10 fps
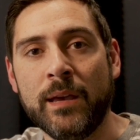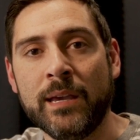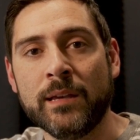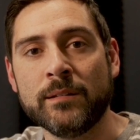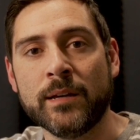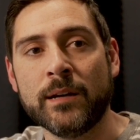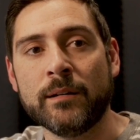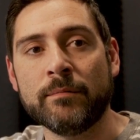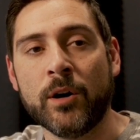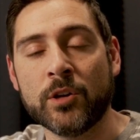and
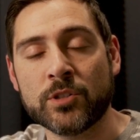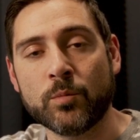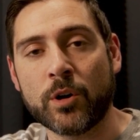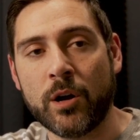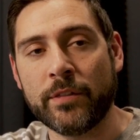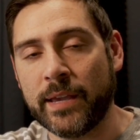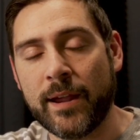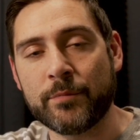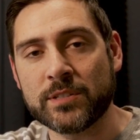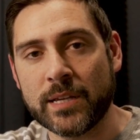also work all the
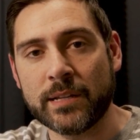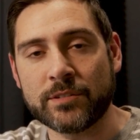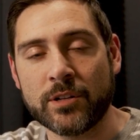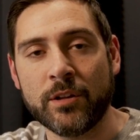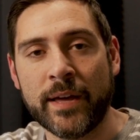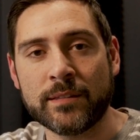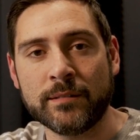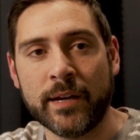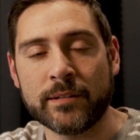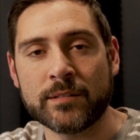camera settings and all
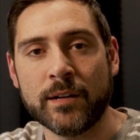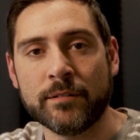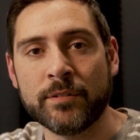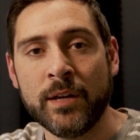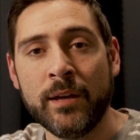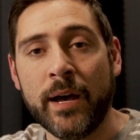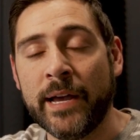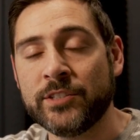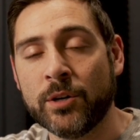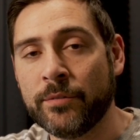that kind of stuff.
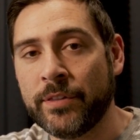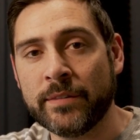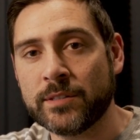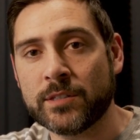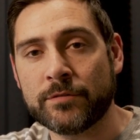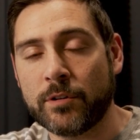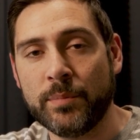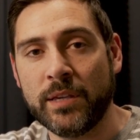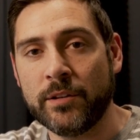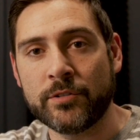I don't think this is for
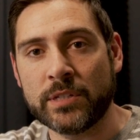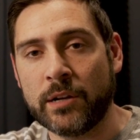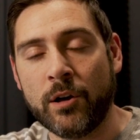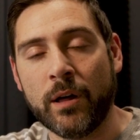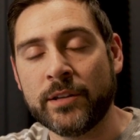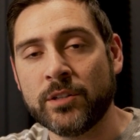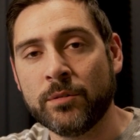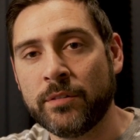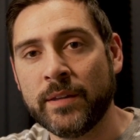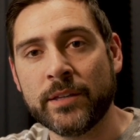beginners at all. I
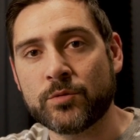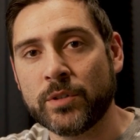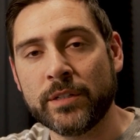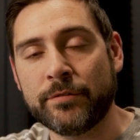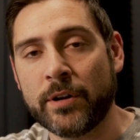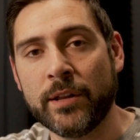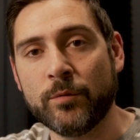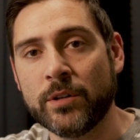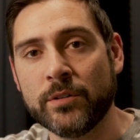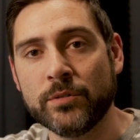don't think it's really for
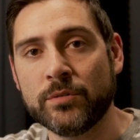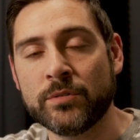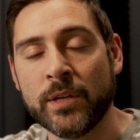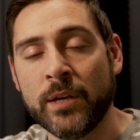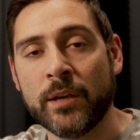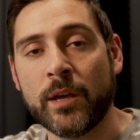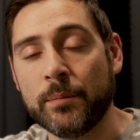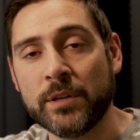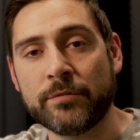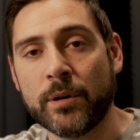anyone who's
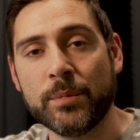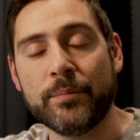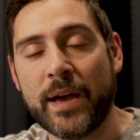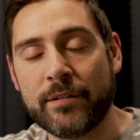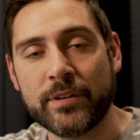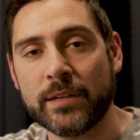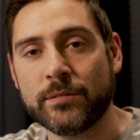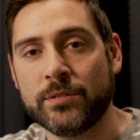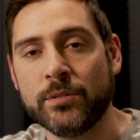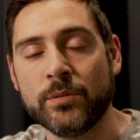coming from a
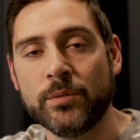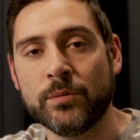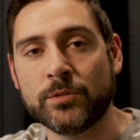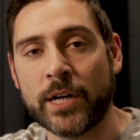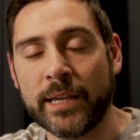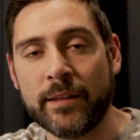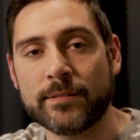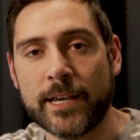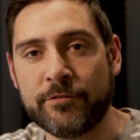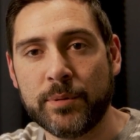Mavic to try to get
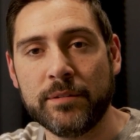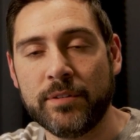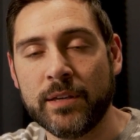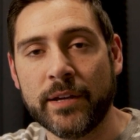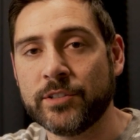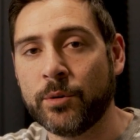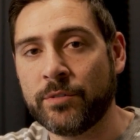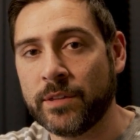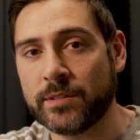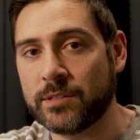into FPV. I
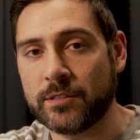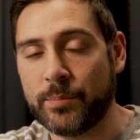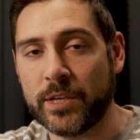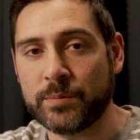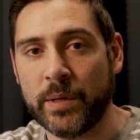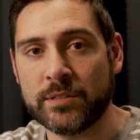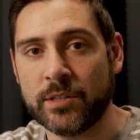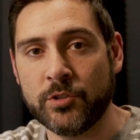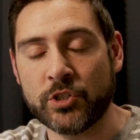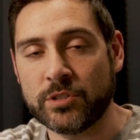don't think this is the best place
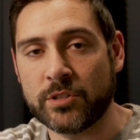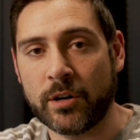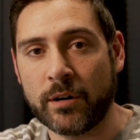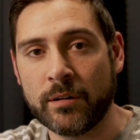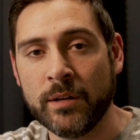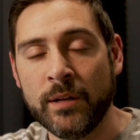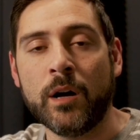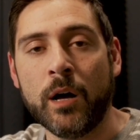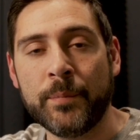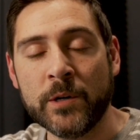that you should start.
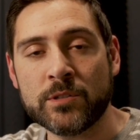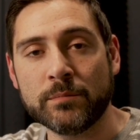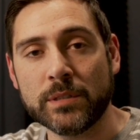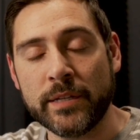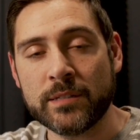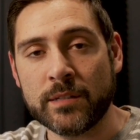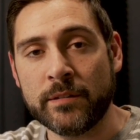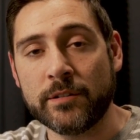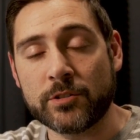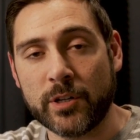I'll post some links
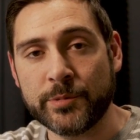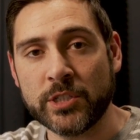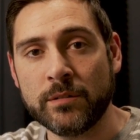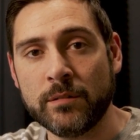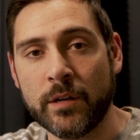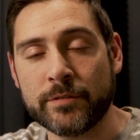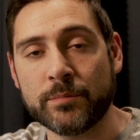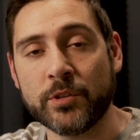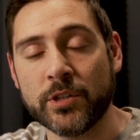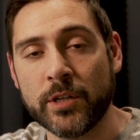in the description of
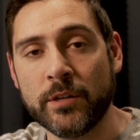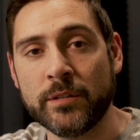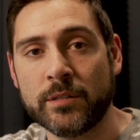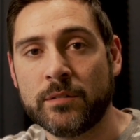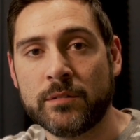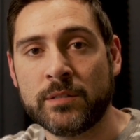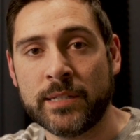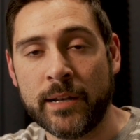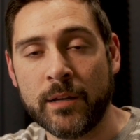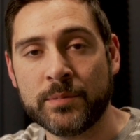some good
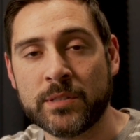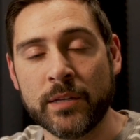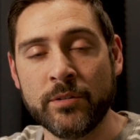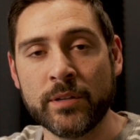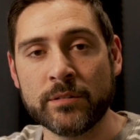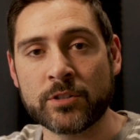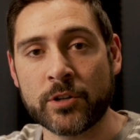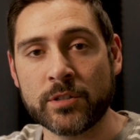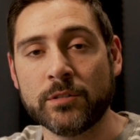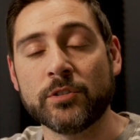setups that you can
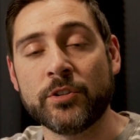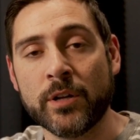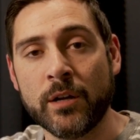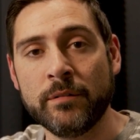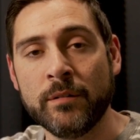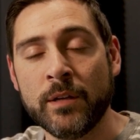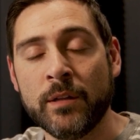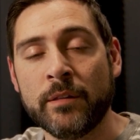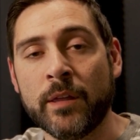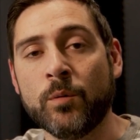start to learn on
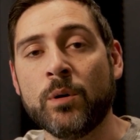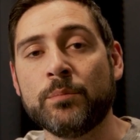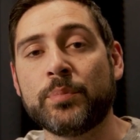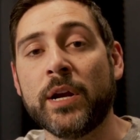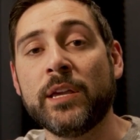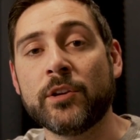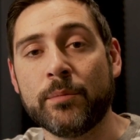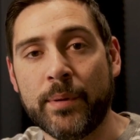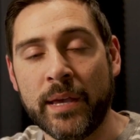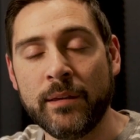that won't break
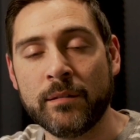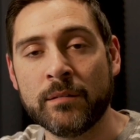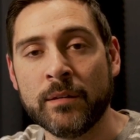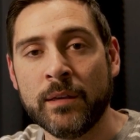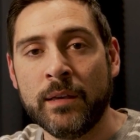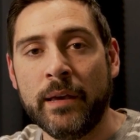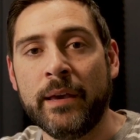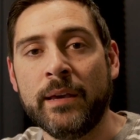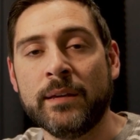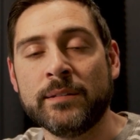your bank.
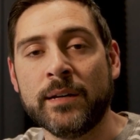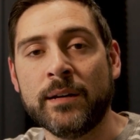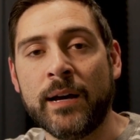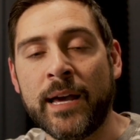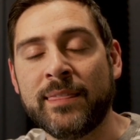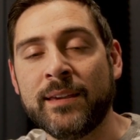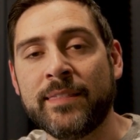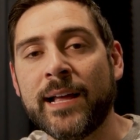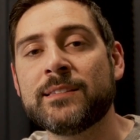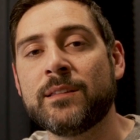And I
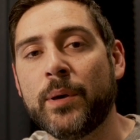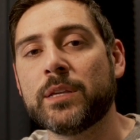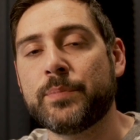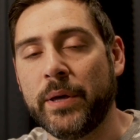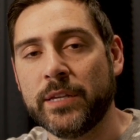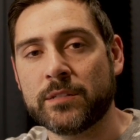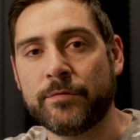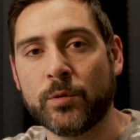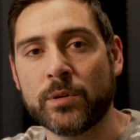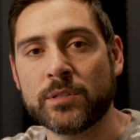think that's the best place
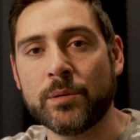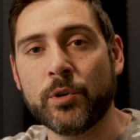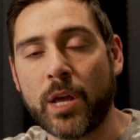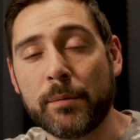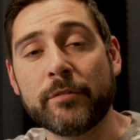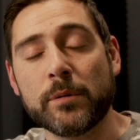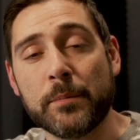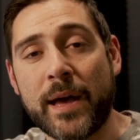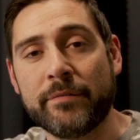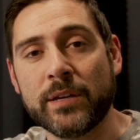for someone coming
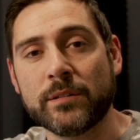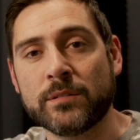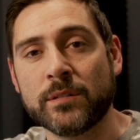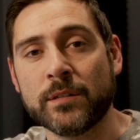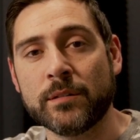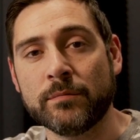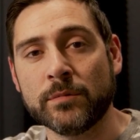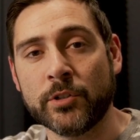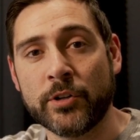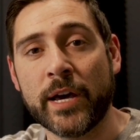from a Mavic to
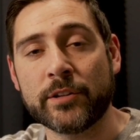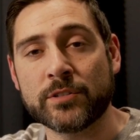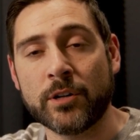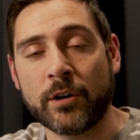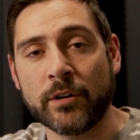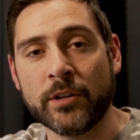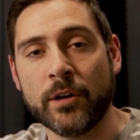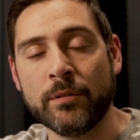learn how to start.